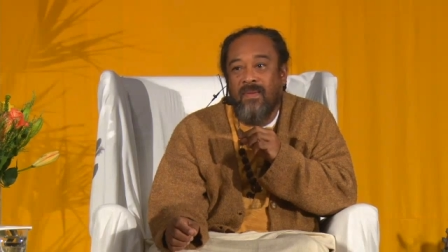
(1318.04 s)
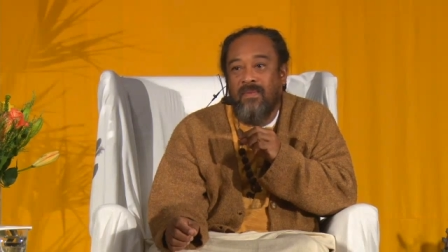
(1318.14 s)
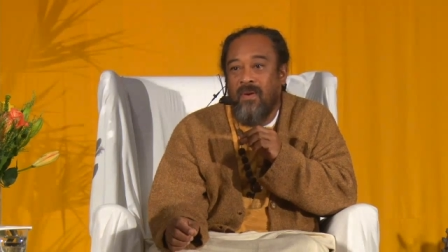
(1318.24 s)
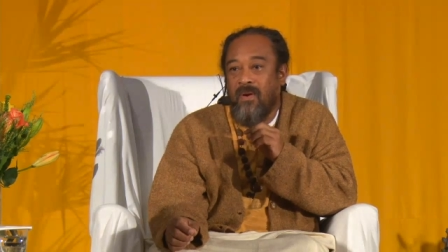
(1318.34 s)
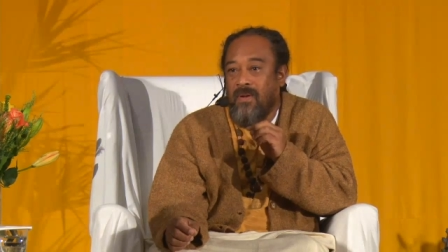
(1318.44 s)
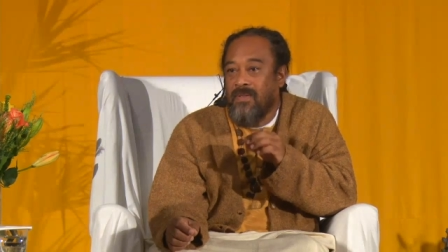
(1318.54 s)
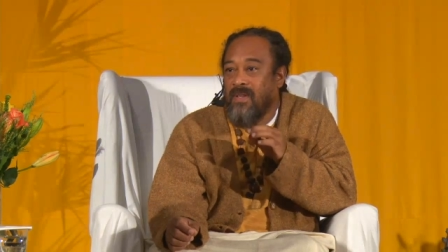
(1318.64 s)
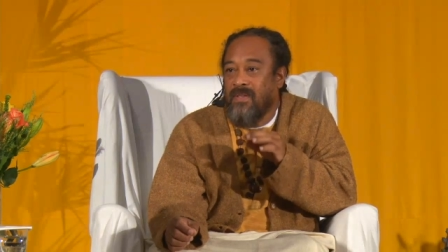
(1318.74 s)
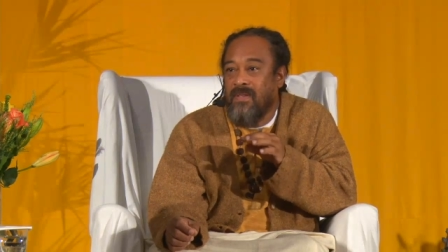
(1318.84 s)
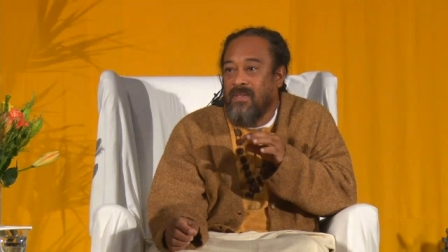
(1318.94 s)
If the
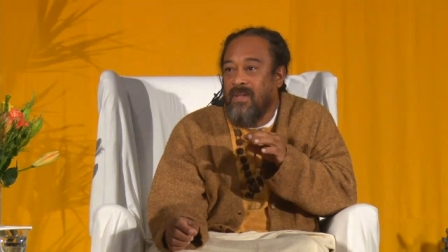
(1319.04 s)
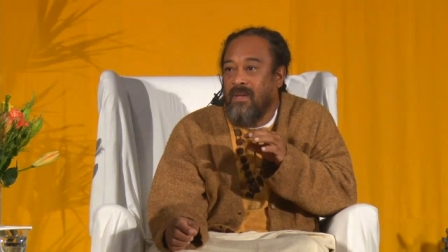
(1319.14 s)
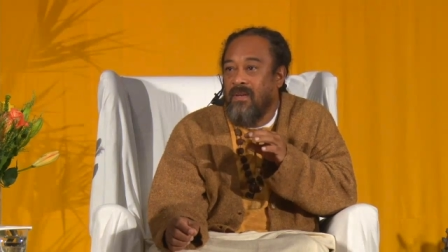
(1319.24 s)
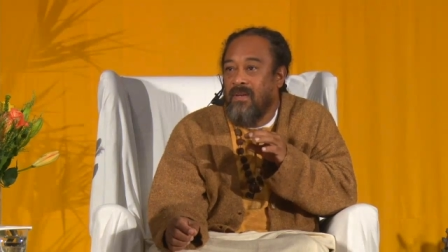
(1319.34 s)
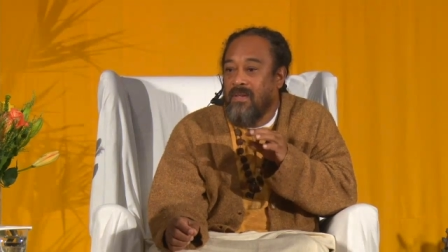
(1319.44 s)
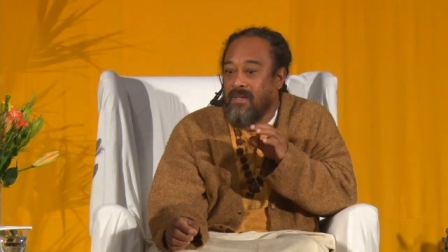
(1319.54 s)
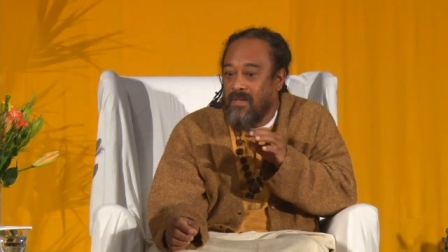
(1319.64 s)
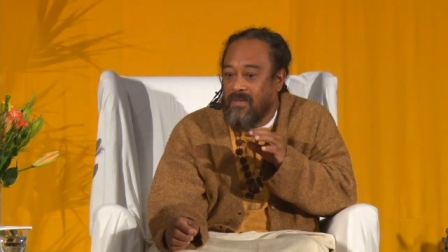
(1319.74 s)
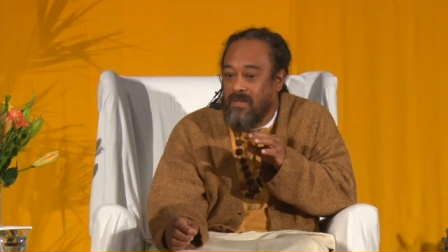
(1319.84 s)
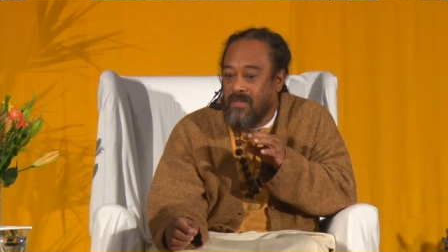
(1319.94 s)
earnestness is there, the
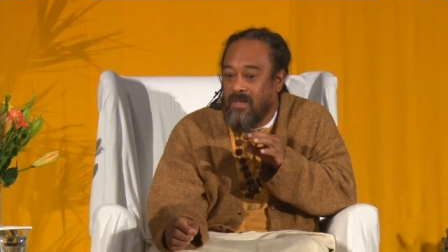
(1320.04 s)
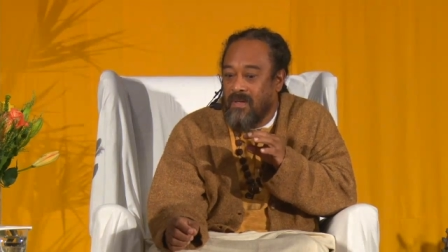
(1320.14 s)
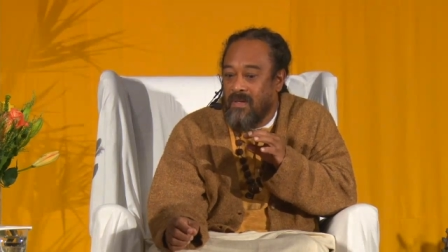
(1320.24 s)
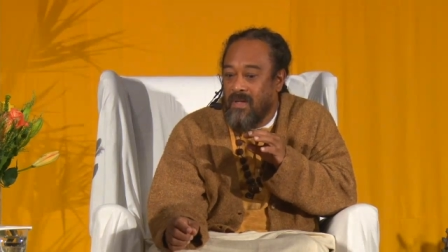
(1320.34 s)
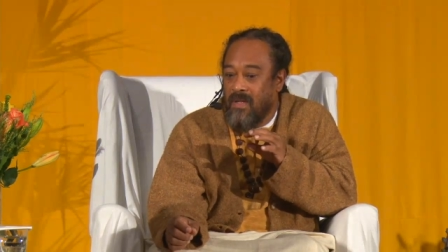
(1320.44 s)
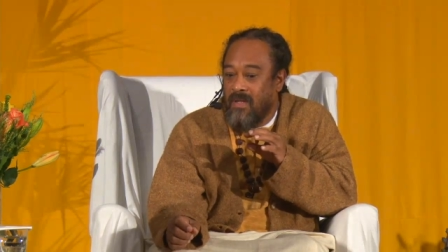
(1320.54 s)
intention is there,